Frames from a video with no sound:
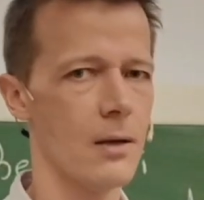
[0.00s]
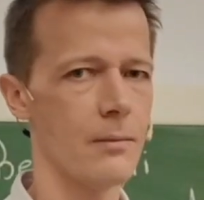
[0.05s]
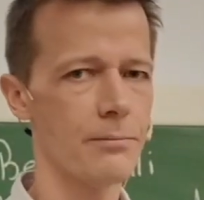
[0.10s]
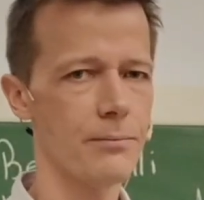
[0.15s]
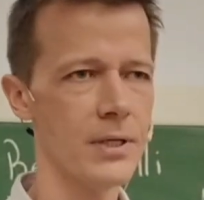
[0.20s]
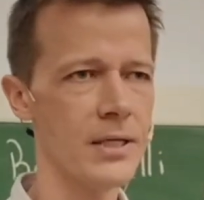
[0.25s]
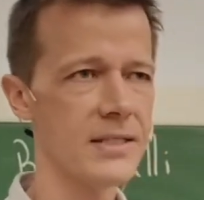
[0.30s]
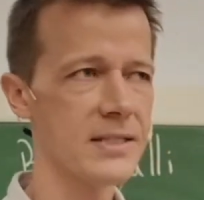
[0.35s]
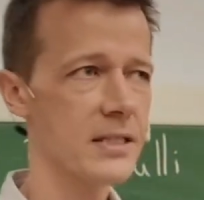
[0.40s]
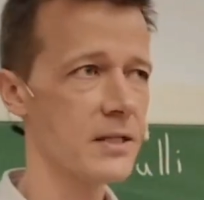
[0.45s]

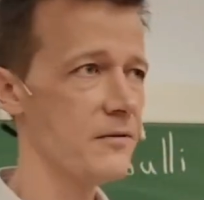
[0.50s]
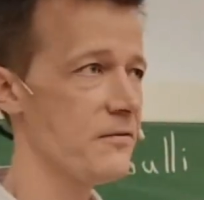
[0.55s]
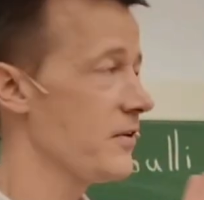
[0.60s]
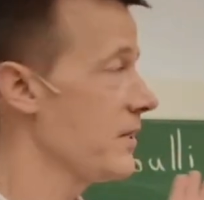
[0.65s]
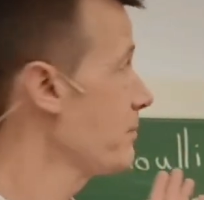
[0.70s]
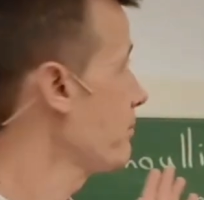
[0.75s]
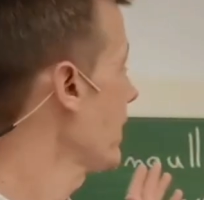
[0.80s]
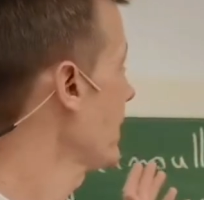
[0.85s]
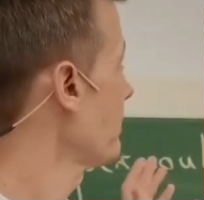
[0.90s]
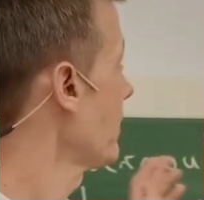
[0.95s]
Please give
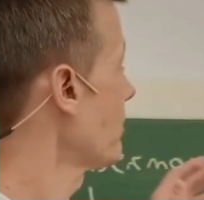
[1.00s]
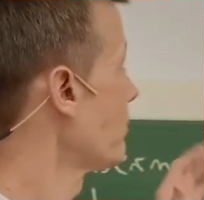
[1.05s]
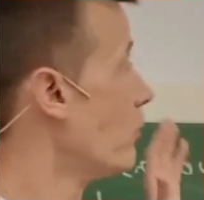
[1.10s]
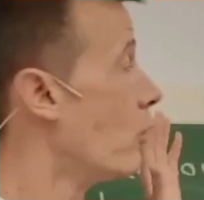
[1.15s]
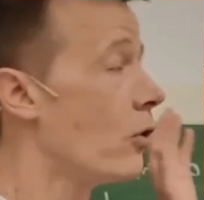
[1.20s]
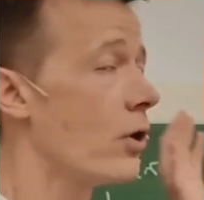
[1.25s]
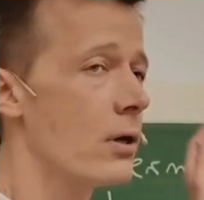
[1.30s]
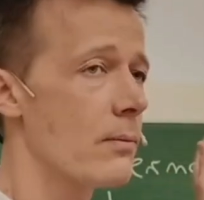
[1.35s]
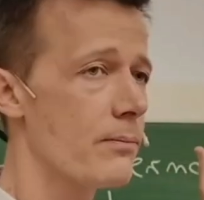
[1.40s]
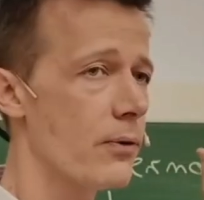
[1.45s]
feedback, but
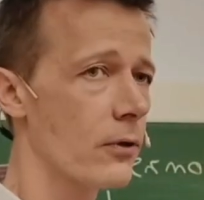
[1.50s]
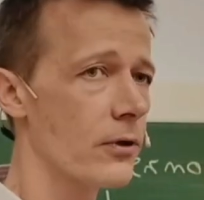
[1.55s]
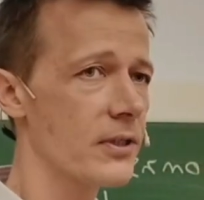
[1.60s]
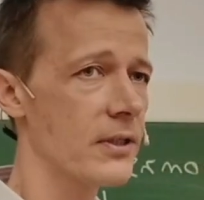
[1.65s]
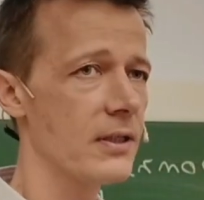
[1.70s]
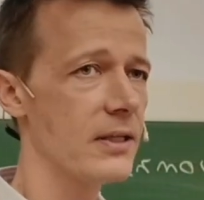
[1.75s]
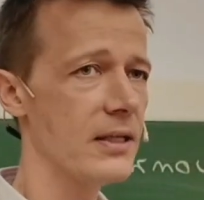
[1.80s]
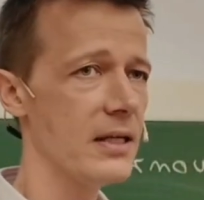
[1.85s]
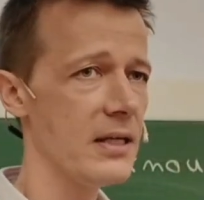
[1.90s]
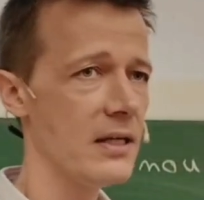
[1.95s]
more
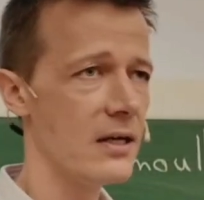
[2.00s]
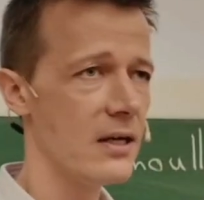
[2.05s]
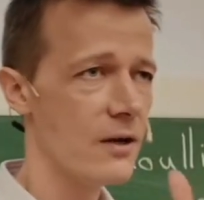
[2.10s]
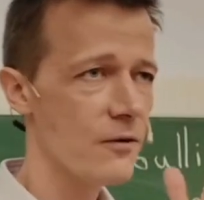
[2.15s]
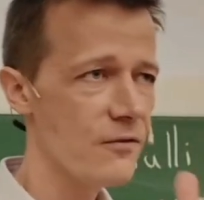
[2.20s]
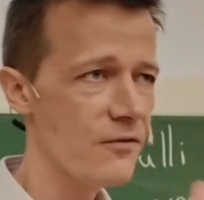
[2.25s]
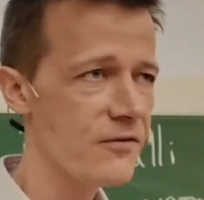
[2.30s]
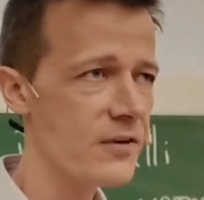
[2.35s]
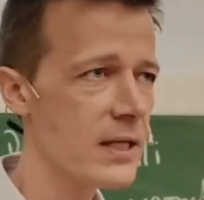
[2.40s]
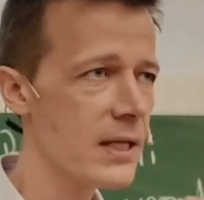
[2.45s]
importantly,
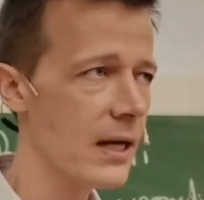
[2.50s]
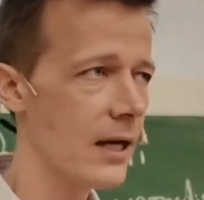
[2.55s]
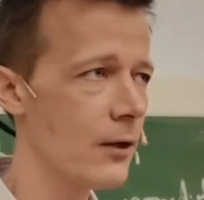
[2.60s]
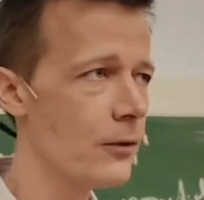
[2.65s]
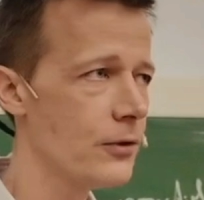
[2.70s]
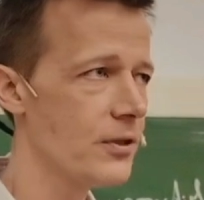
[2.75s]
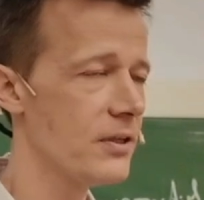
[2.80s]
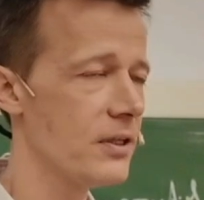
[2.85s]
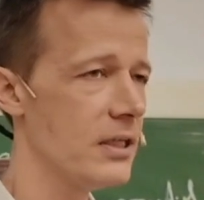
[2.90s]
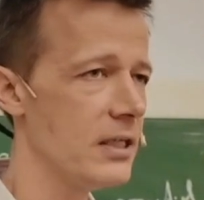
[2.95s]
fill
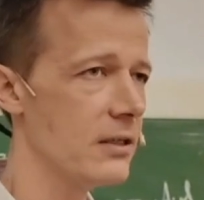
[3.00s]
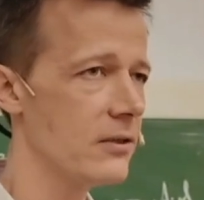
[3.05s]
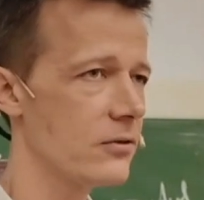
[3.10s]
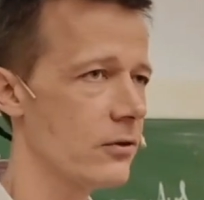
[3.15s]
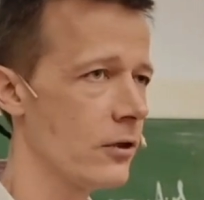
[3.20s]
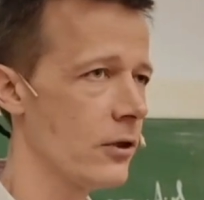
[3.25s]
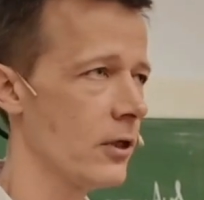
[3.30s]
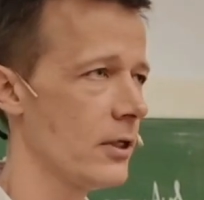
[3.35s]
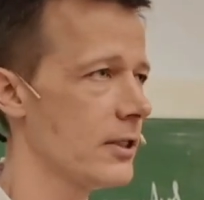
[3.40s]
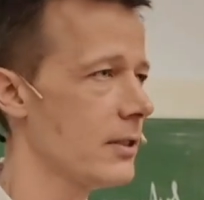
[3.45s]
out the
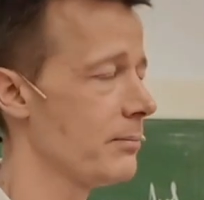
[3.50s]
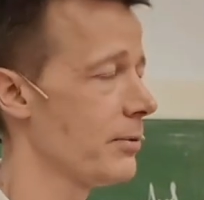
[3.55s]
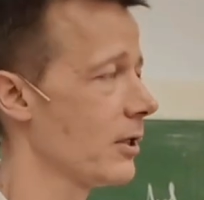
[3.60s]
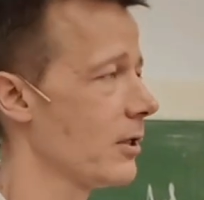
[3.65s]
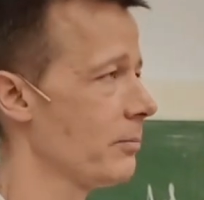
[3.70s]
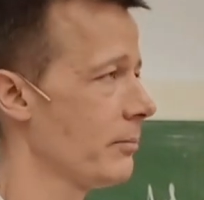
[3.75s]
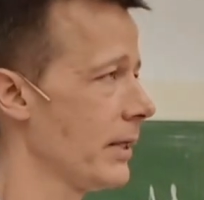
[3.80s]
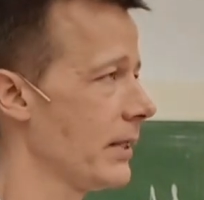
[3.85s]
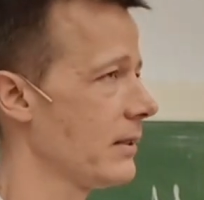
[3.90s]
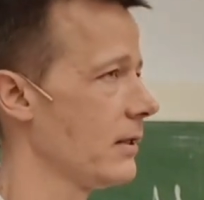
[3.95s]
internal
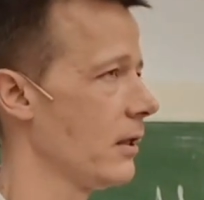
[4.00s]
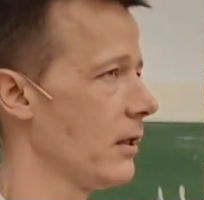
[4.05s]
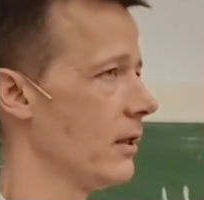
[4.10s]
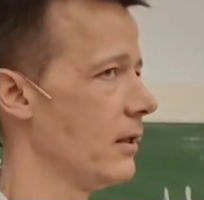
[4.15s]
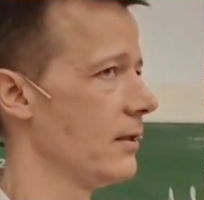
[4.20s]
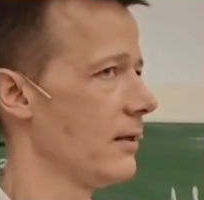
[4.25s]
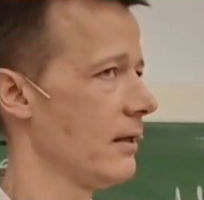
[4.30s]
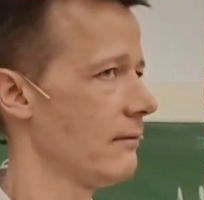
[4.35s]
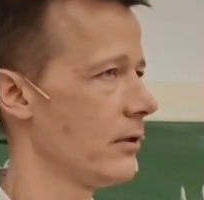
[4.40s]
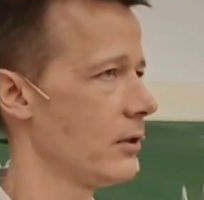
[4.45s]

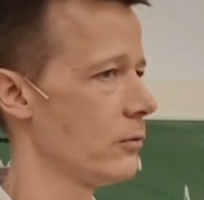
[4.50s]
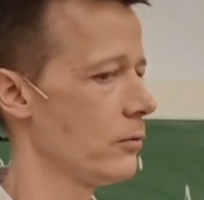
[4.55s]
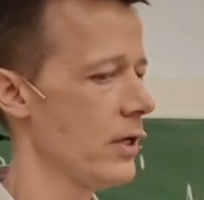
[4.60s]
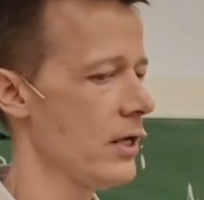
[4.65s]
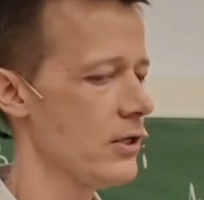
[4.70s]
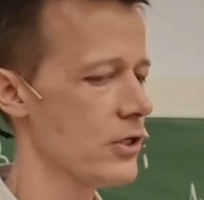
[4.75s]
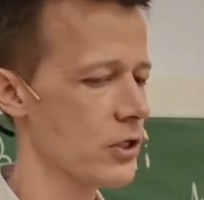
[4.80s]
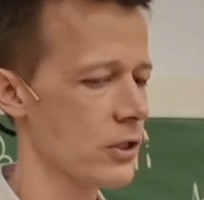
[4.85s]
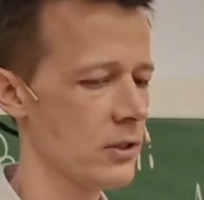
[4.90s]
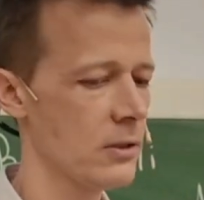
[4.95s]
departmental
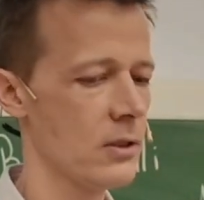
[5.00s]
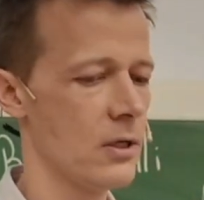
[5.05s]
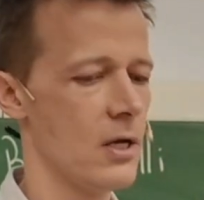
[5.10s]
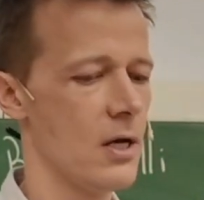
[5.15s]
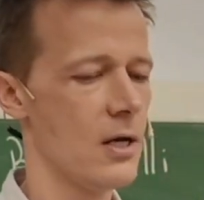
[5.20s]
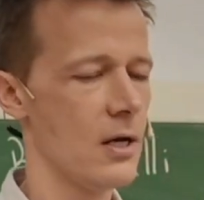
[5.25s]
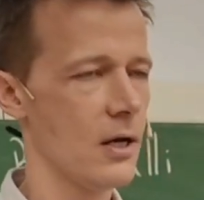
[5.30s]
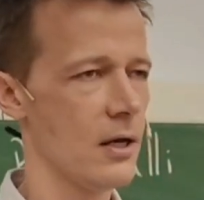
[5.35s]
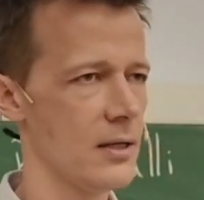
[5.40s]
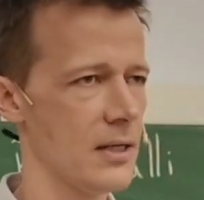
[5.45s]
evaluation,
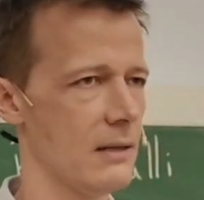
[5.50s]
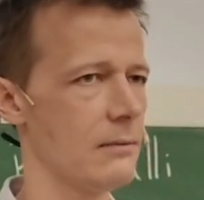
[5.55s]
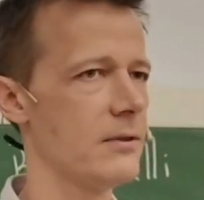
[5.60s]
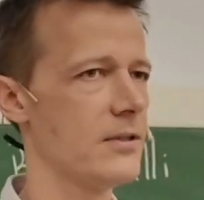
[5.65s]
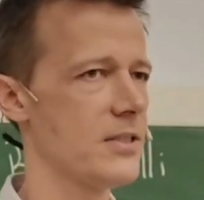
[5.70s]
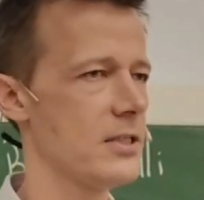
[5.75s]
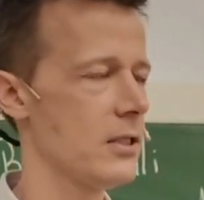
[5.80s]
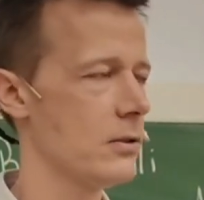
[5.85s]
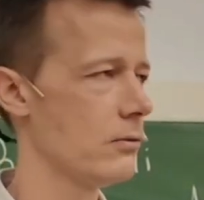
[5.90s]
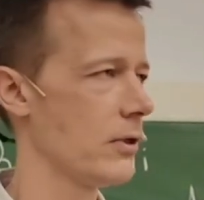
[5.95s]
and I will
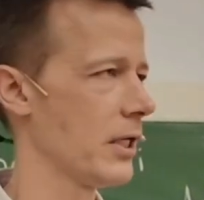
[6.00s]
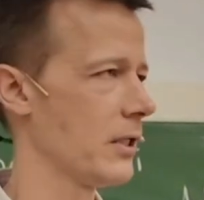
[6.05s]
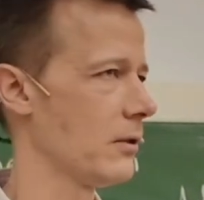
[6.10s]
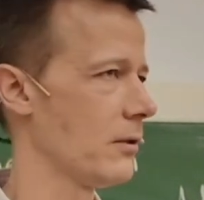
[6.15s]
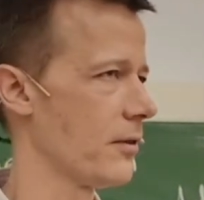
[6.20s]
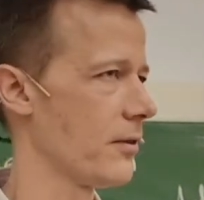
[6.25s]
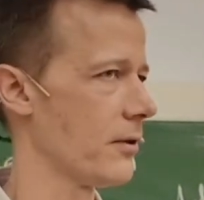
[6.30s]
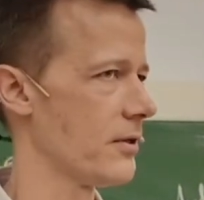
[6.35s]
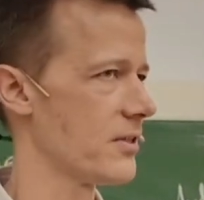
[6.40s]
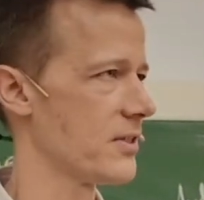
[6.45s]
see you again
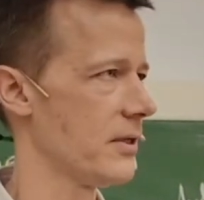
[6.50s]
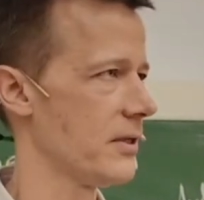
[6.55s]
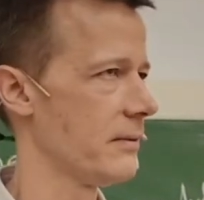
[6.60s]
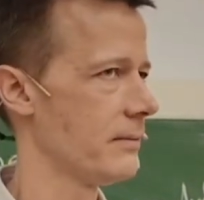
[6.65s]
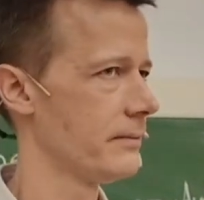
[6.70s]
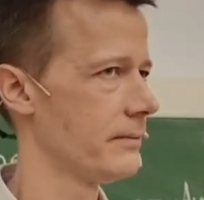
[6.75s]
on Thursday.